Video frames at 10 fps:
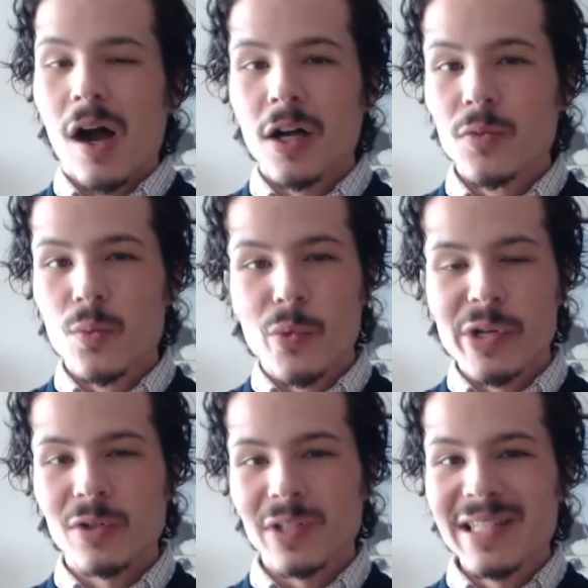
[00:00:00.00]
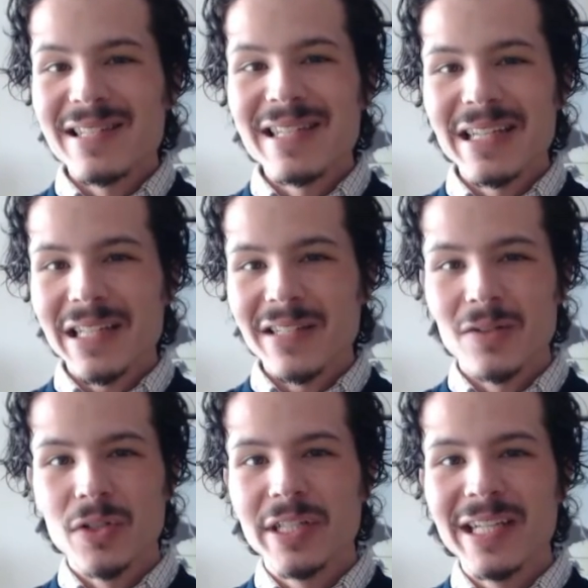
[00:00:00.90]
unrealistic
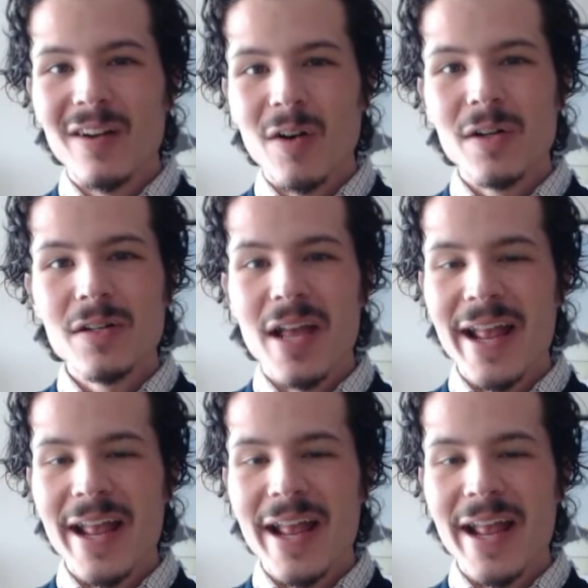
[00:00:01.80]
looking art